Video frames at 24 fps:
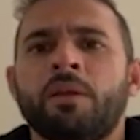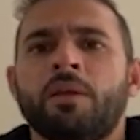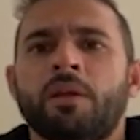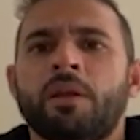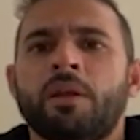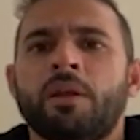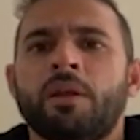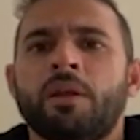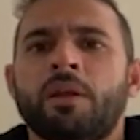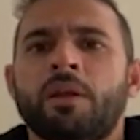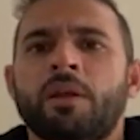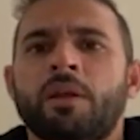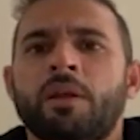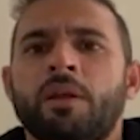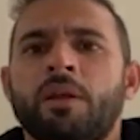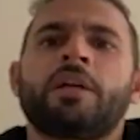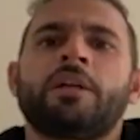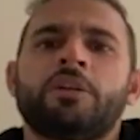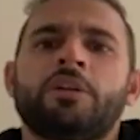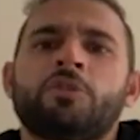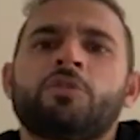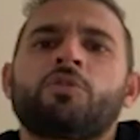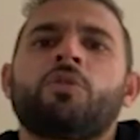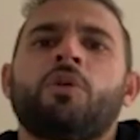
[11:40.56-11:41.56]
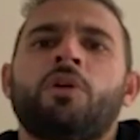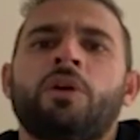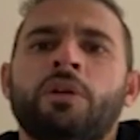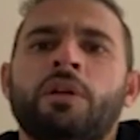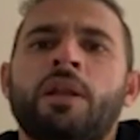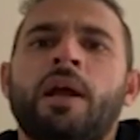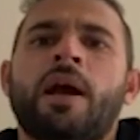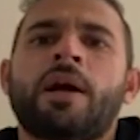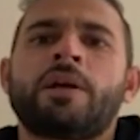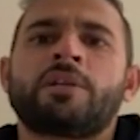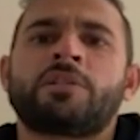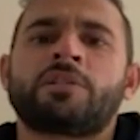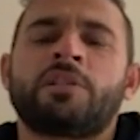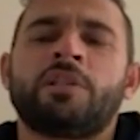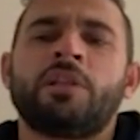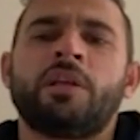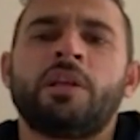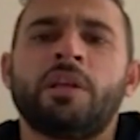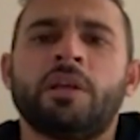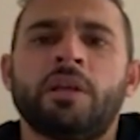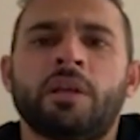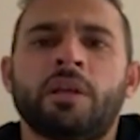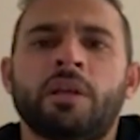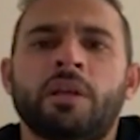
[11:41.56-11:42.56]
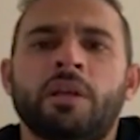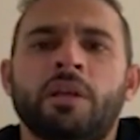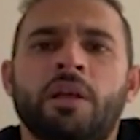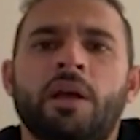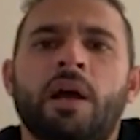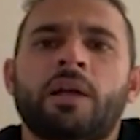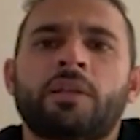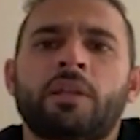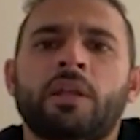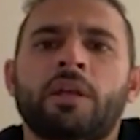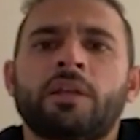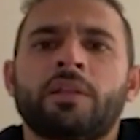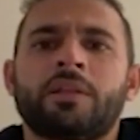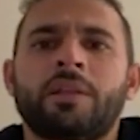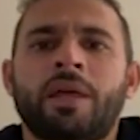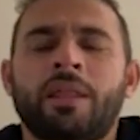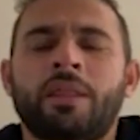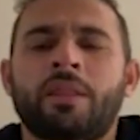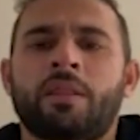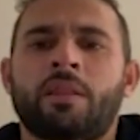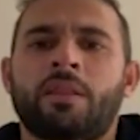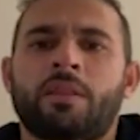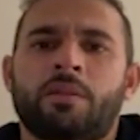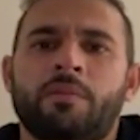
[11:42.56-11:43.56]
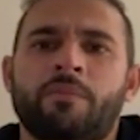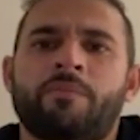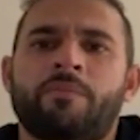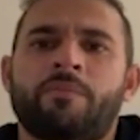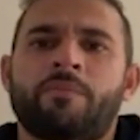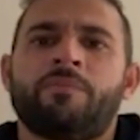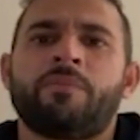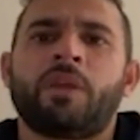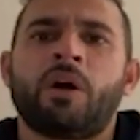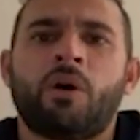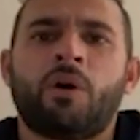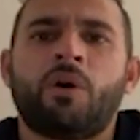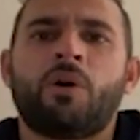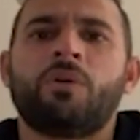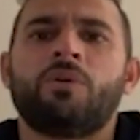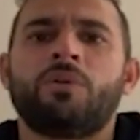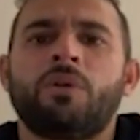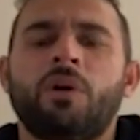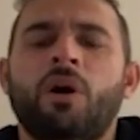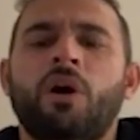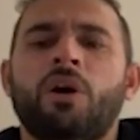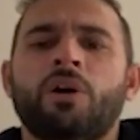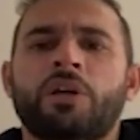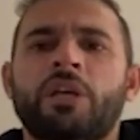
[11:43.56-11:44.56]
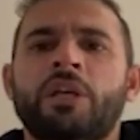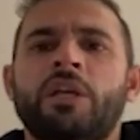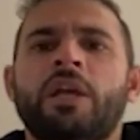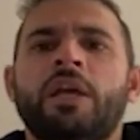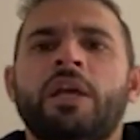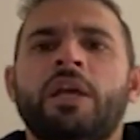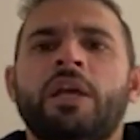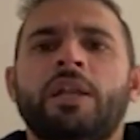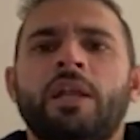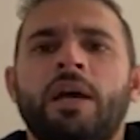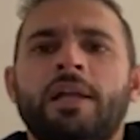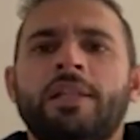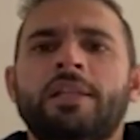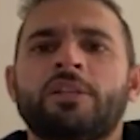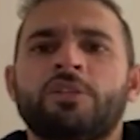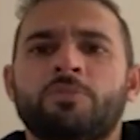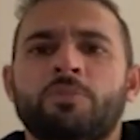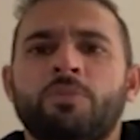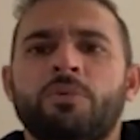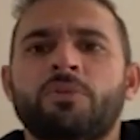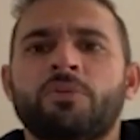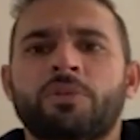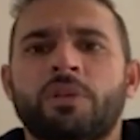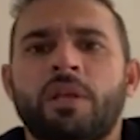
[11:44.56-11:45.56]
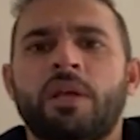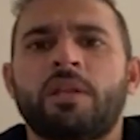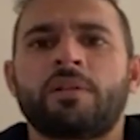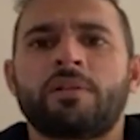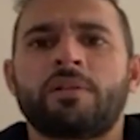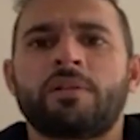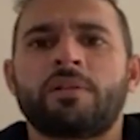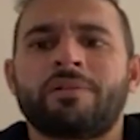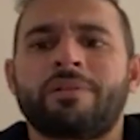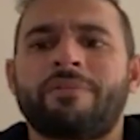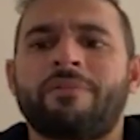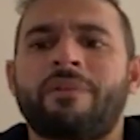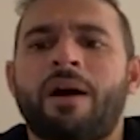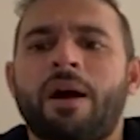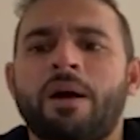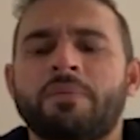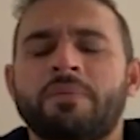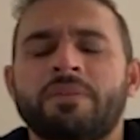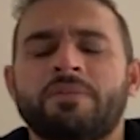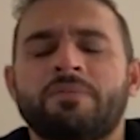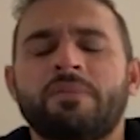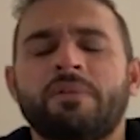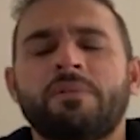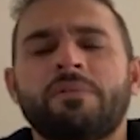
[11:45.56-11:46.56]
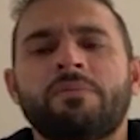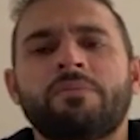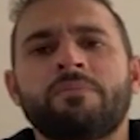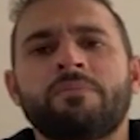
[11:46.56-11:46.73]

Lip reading: if the cricket is going nicely, I think then the hockey and other sports can revive as well.